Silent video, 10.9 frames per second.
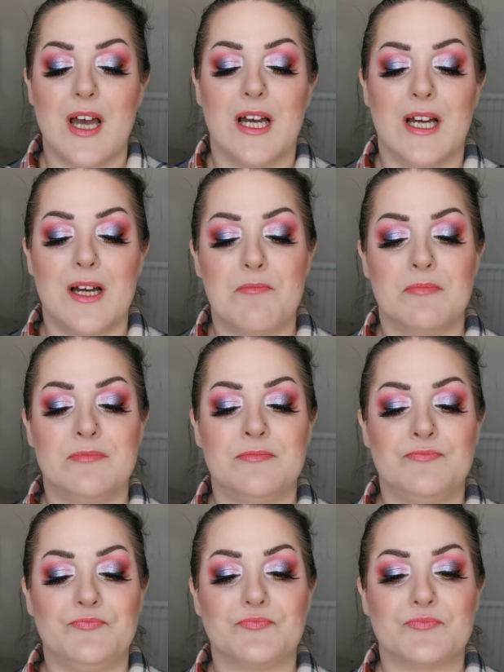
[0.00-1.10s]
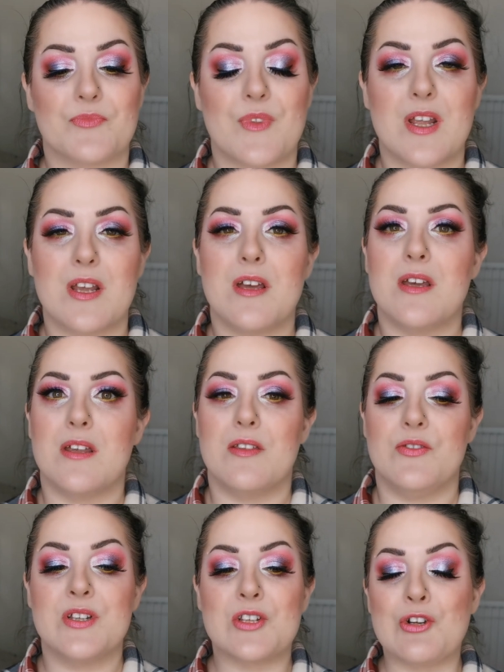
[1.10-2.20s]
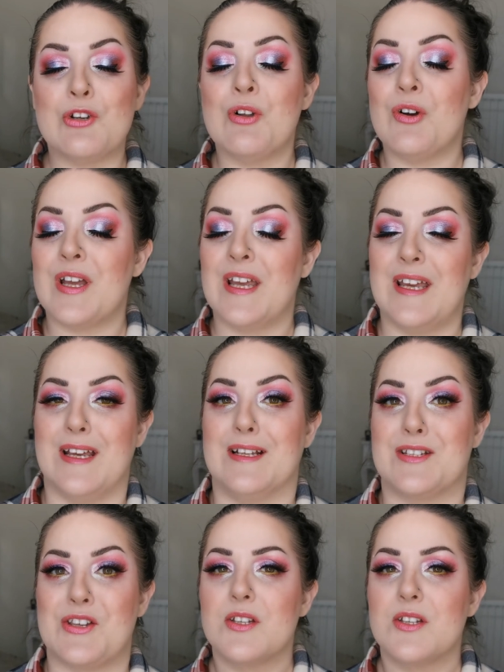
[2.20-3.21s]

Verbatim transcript: Um, there's a lot here,